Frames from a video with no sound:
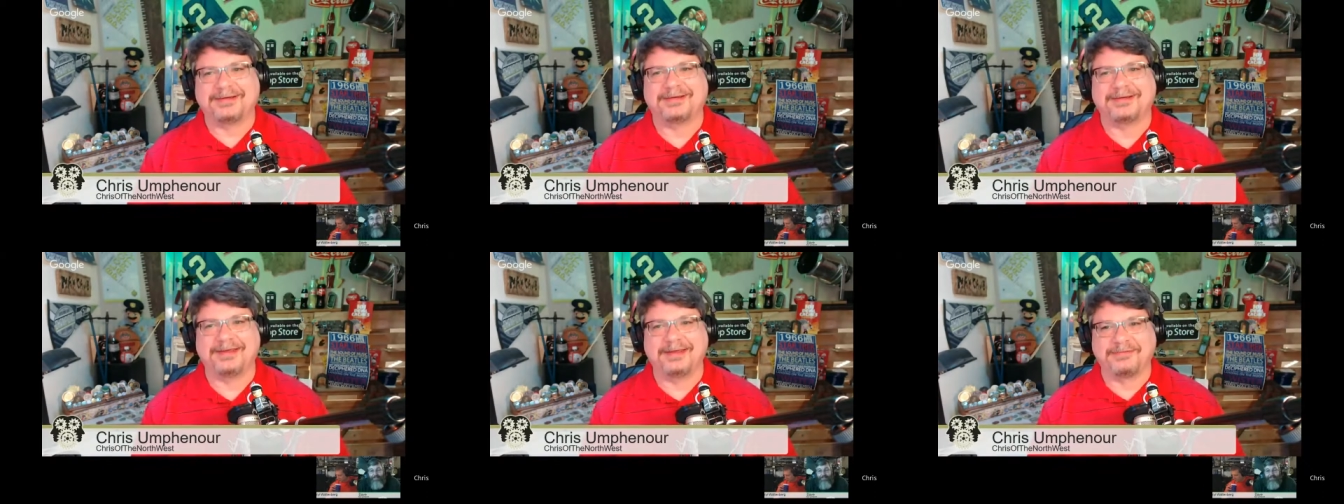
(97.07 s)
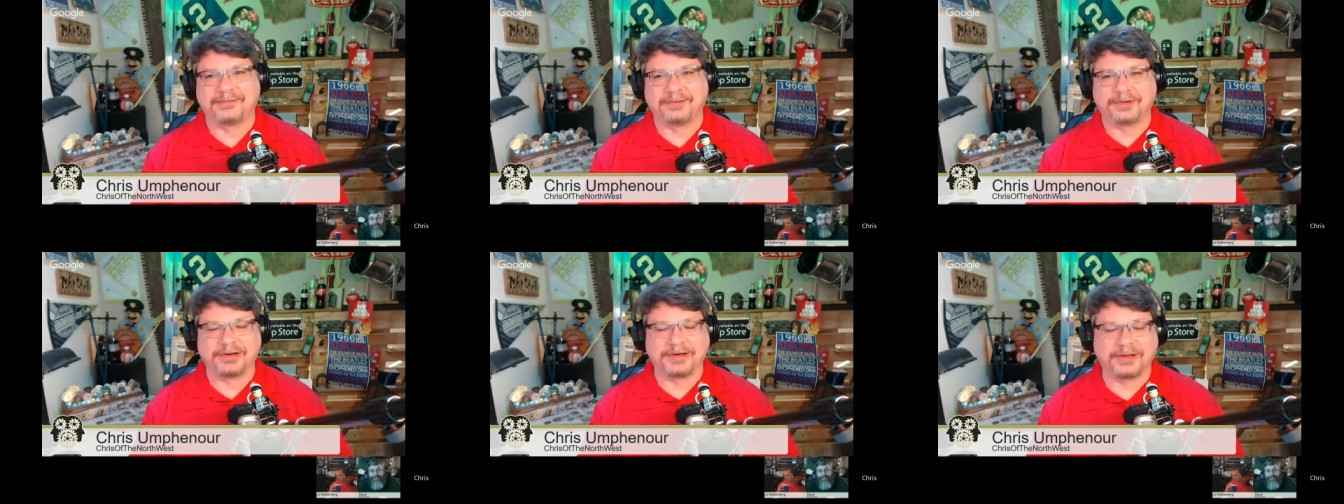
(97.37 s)
if
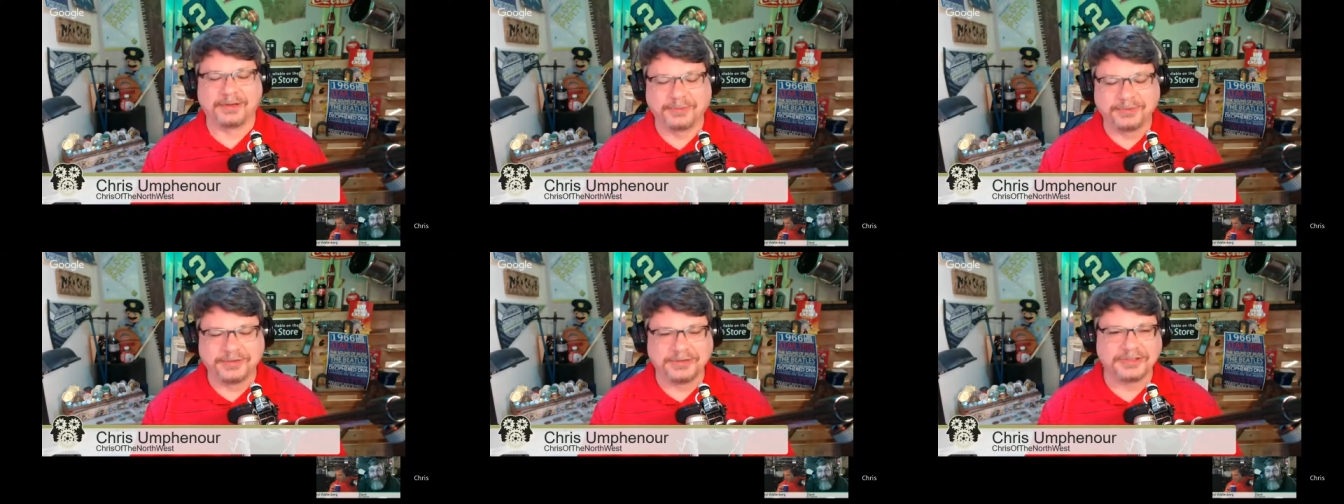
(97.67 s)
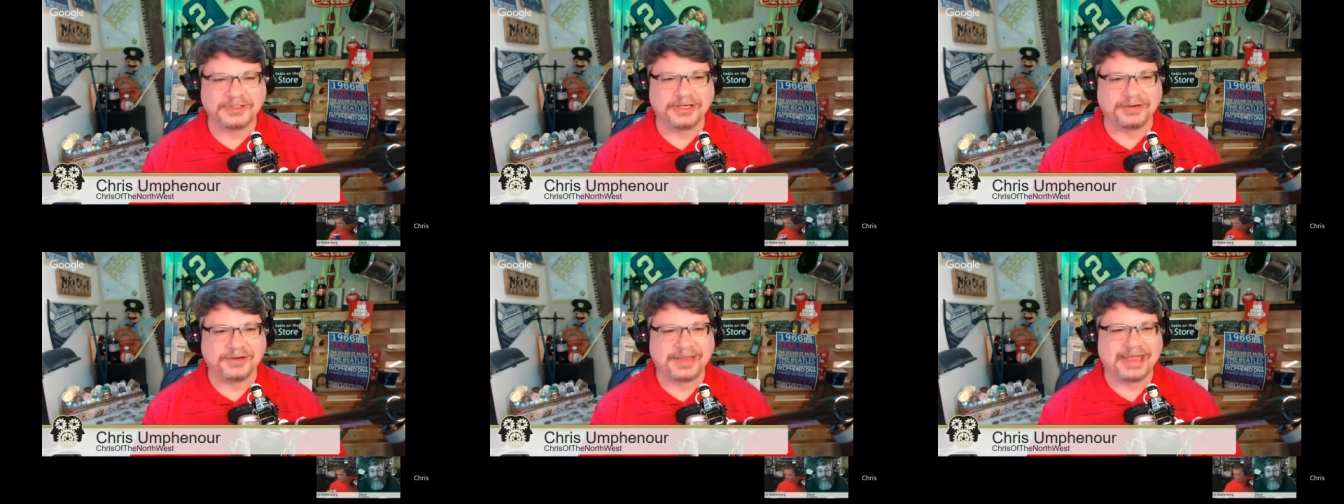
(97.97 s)
we're going to go with the
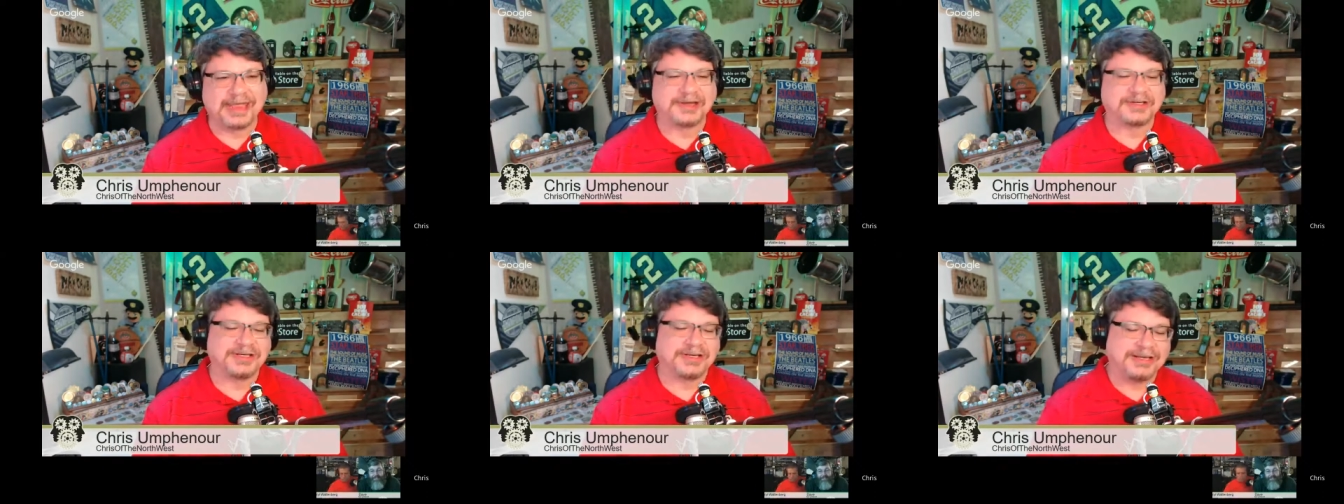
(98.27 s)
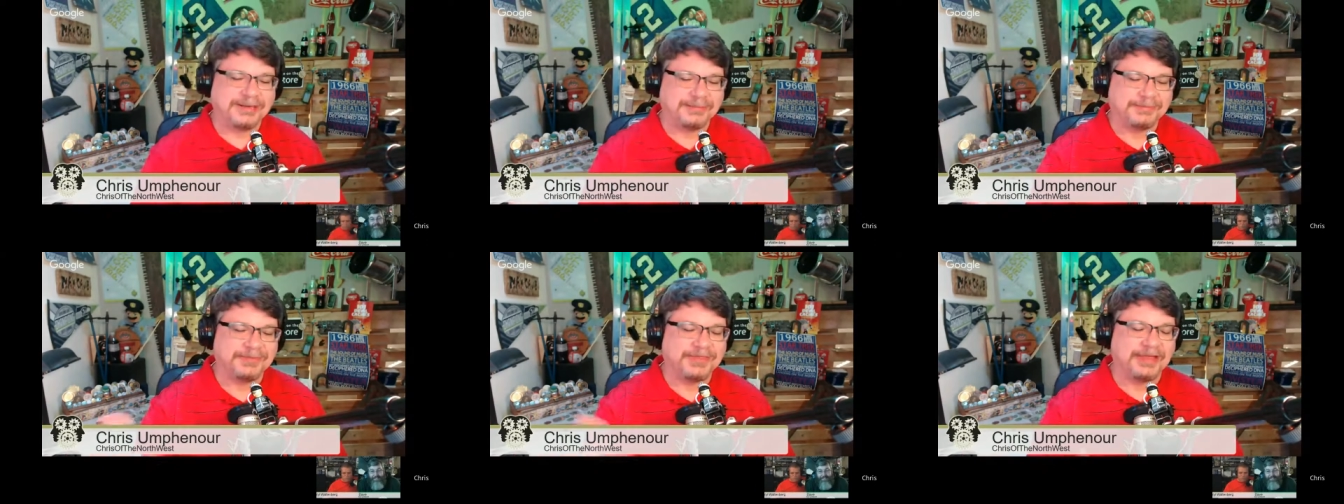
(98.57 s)
geocaching
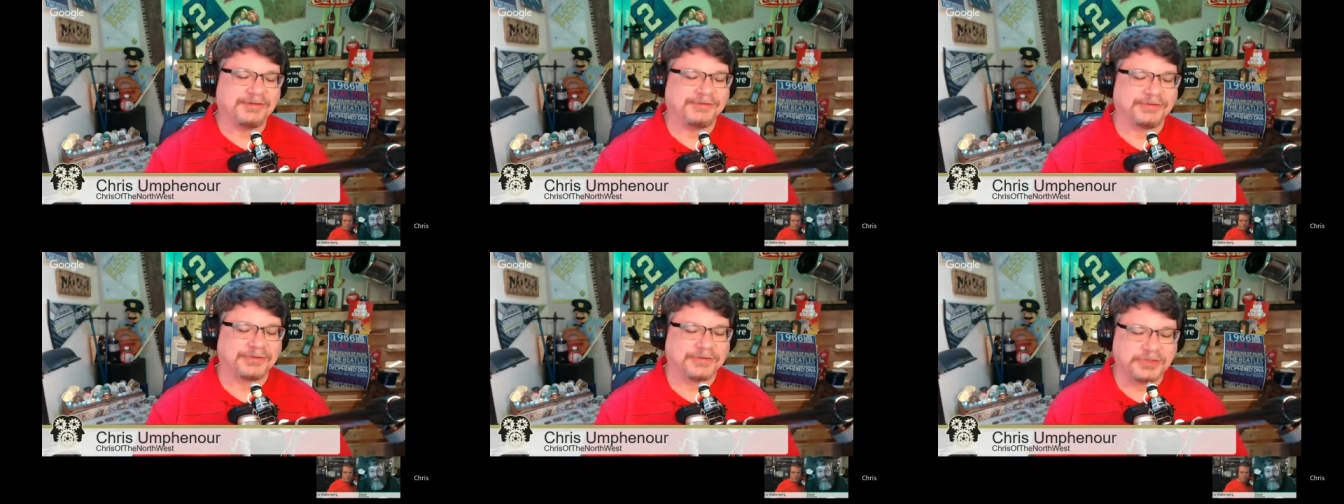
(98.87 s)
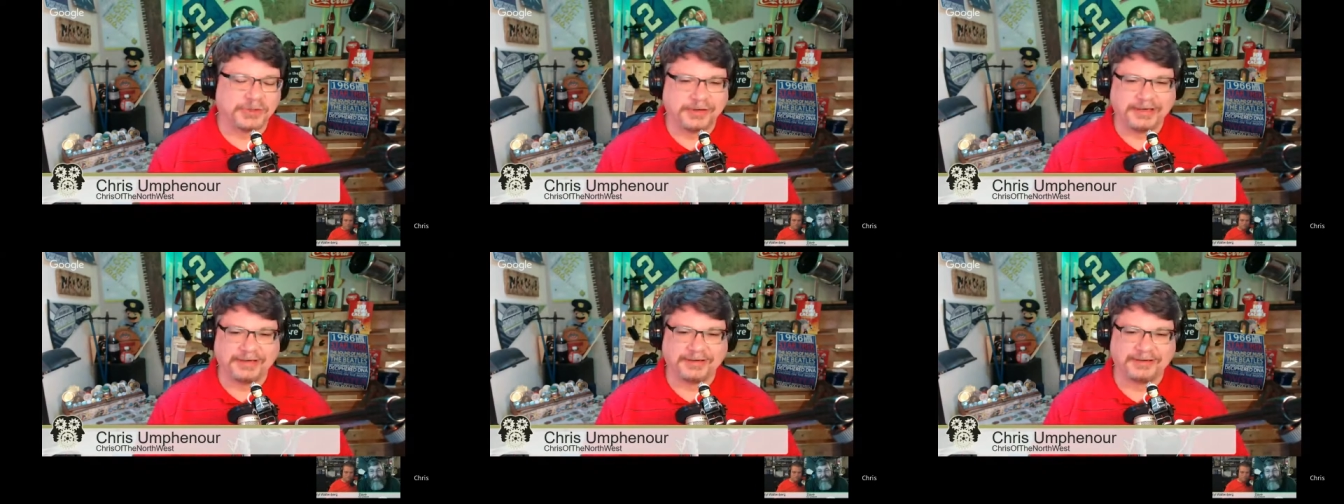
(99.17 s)
name. Thanks for
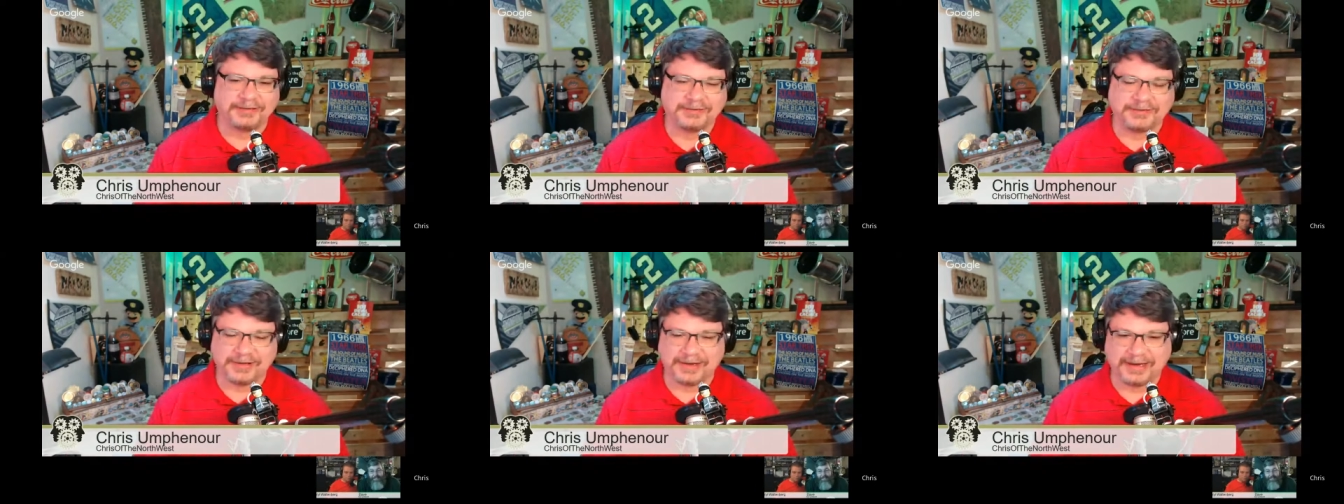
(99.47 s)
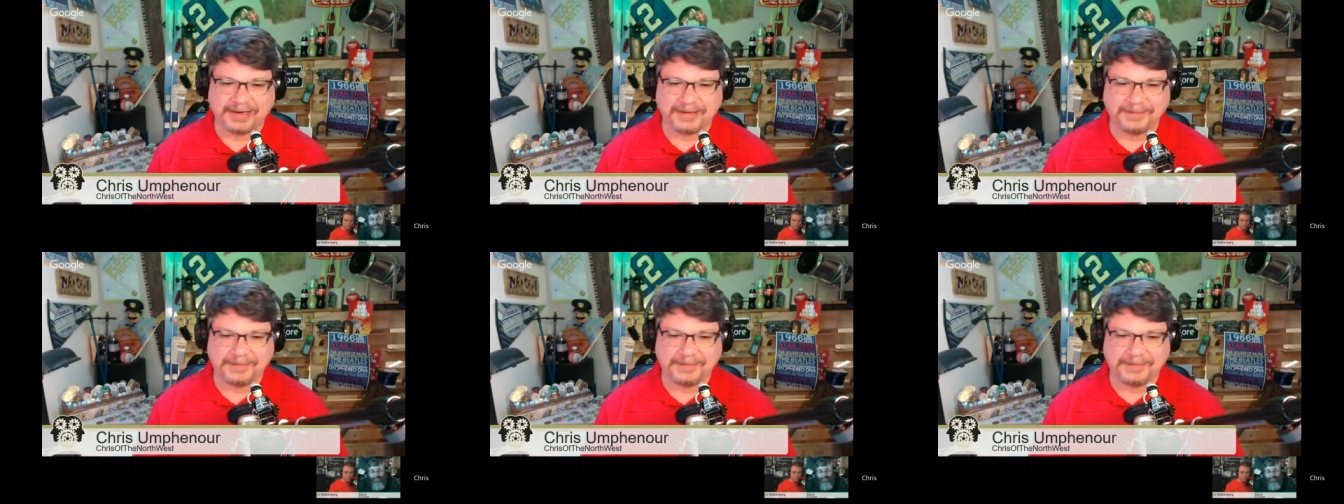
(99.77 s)
joining us tonight.